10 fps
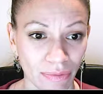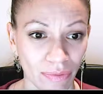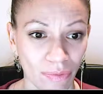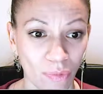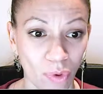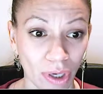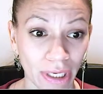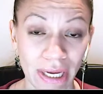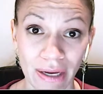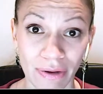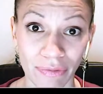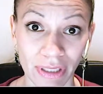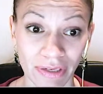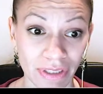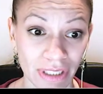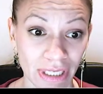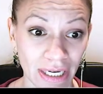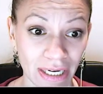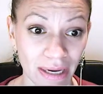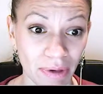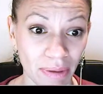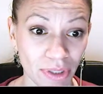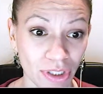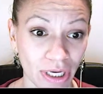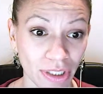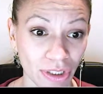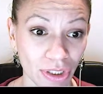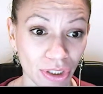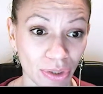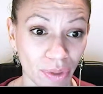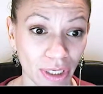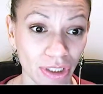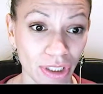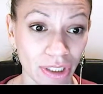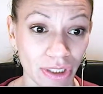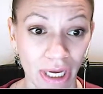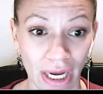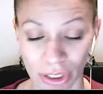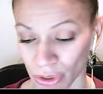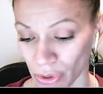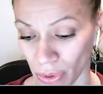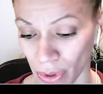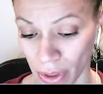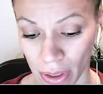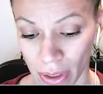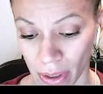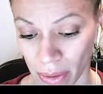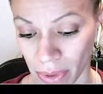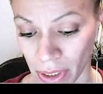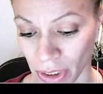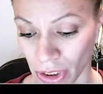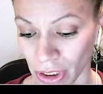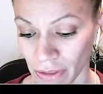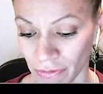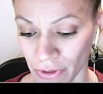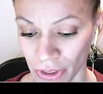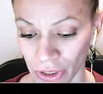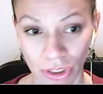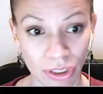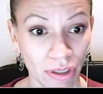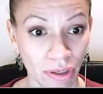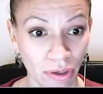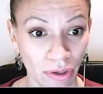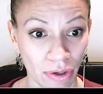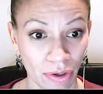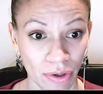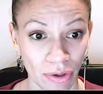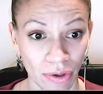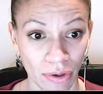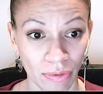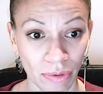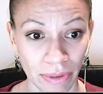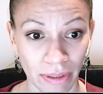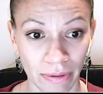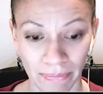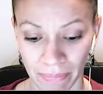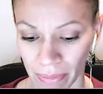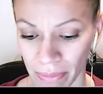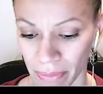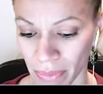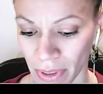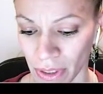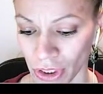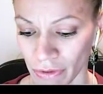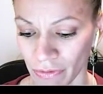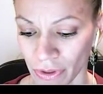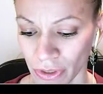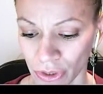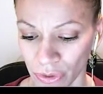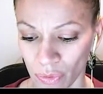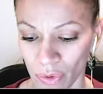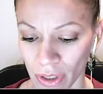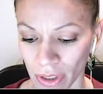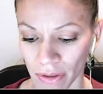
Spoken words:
Ward Relief Society name can be changed, so we can change that to PG First. Whoops, PG First Ward